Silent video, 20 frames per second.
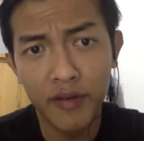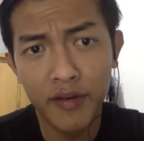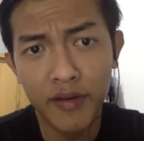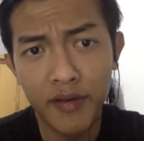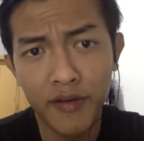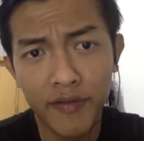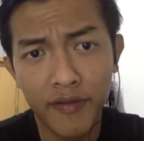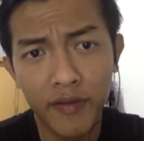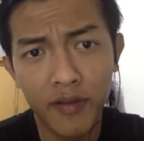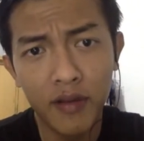
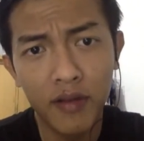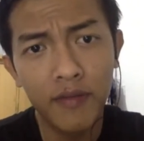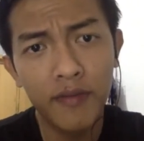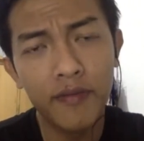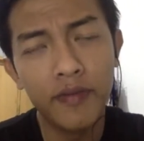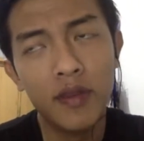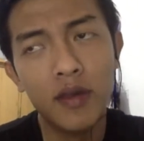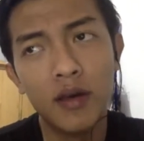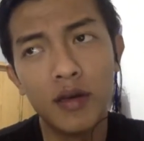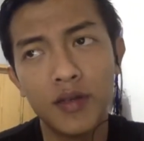develop
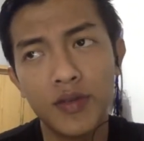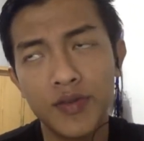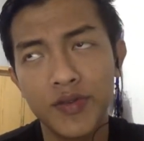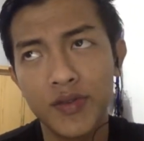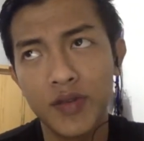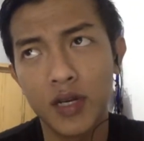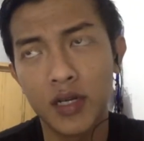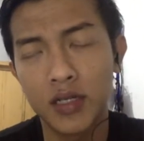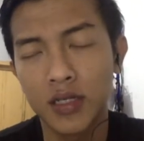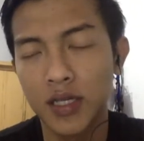the
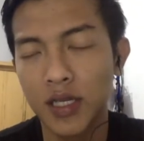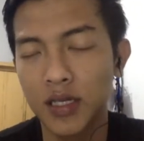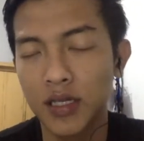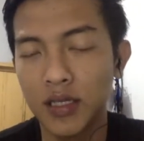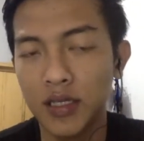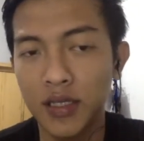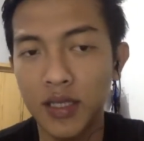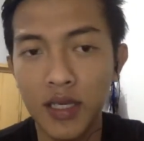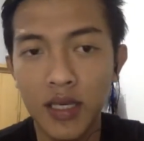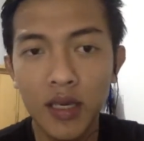
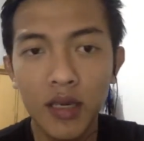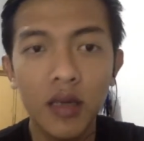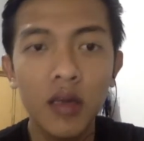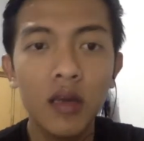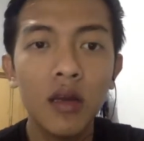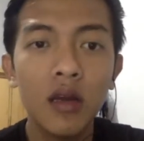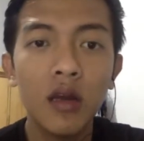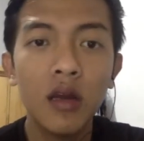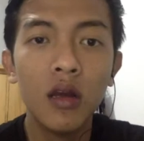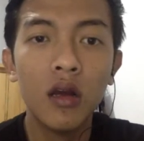strategy
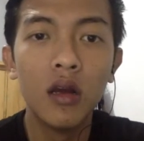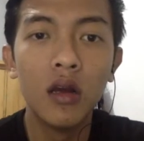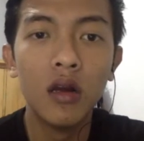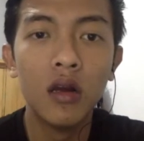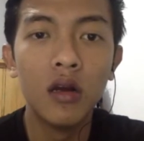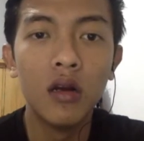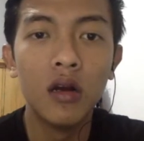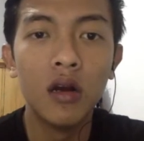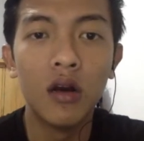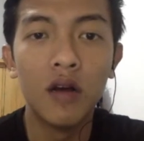
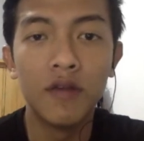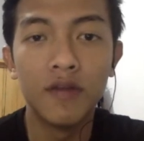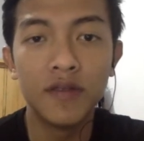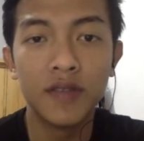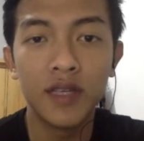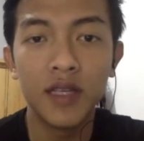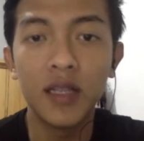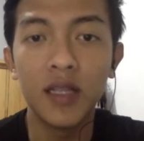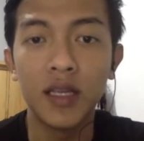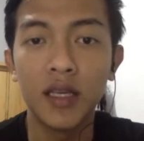of
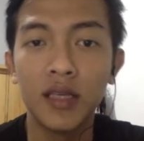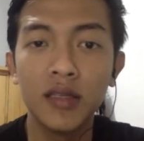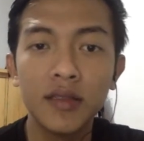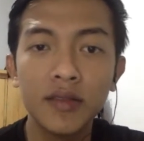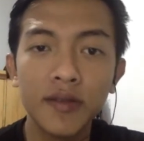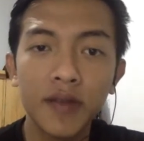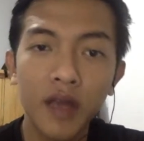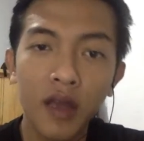selling.